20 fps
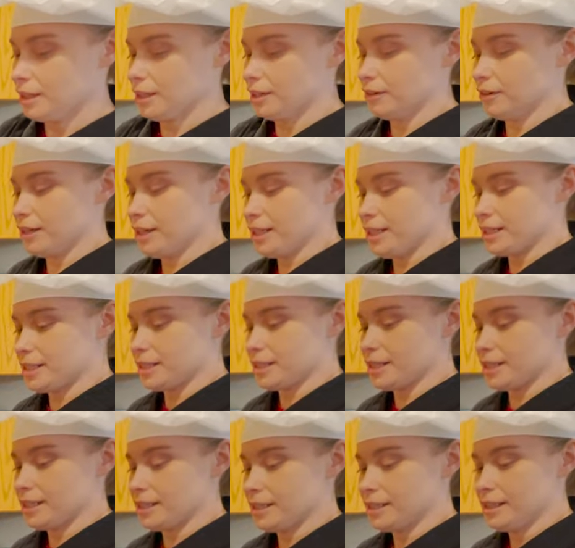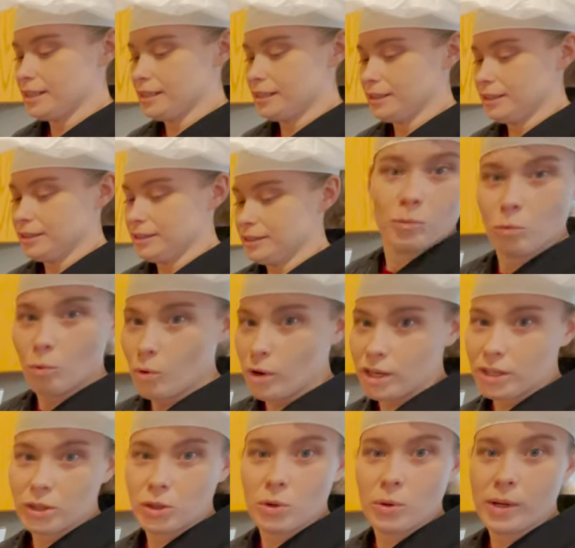All right, one
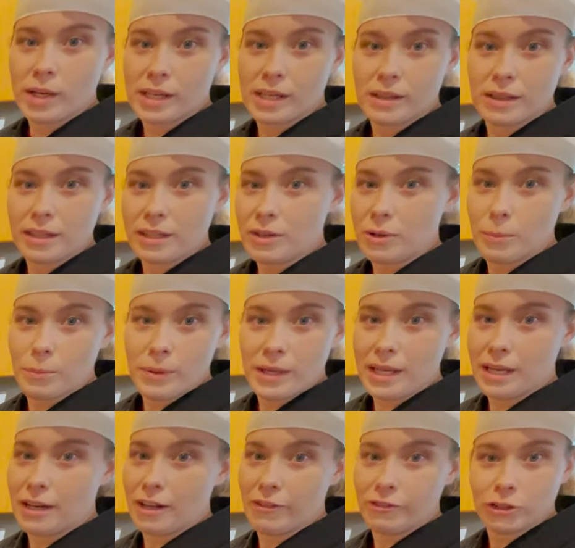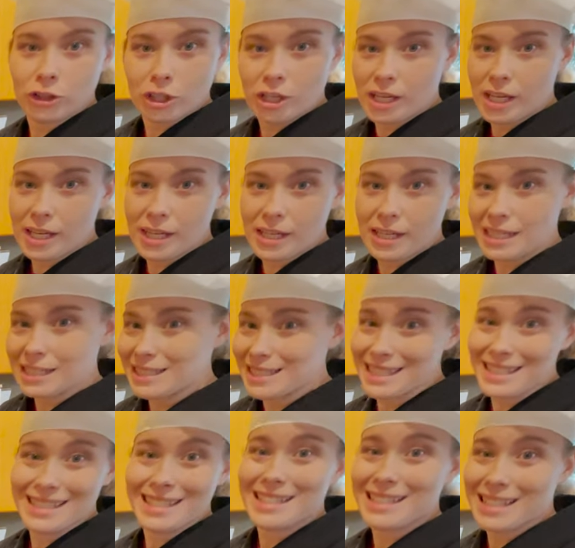quick little bit of cooking. It
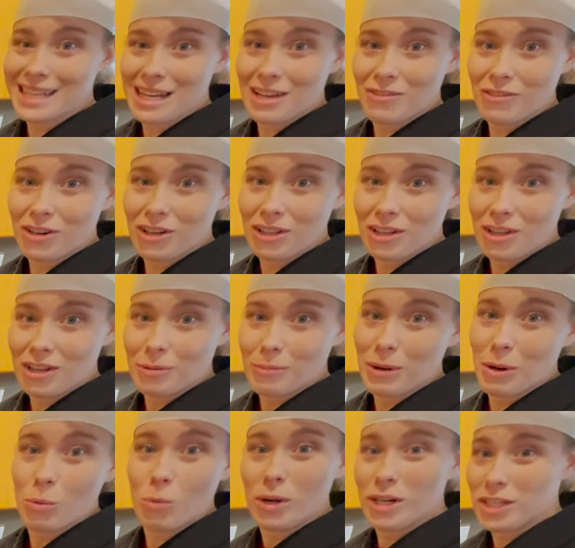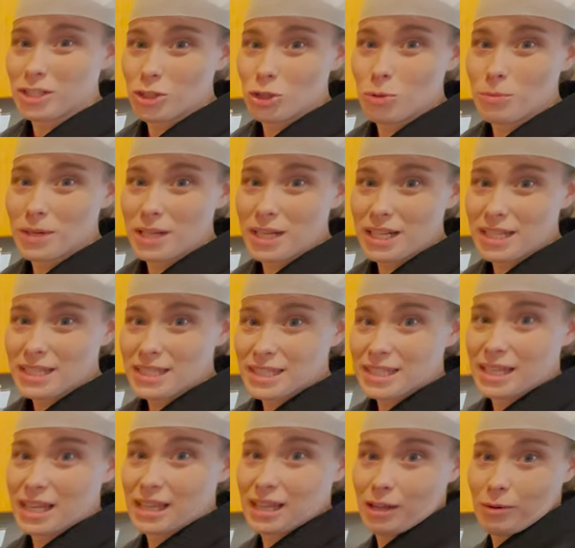doesn't take very long, about one to two
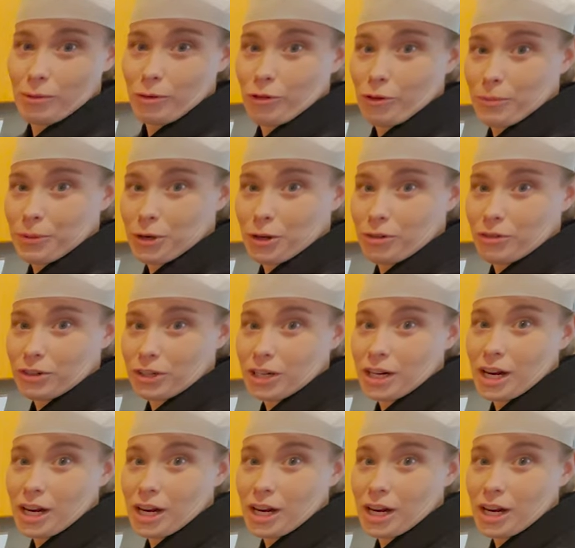minutes, and then we'll flip it over.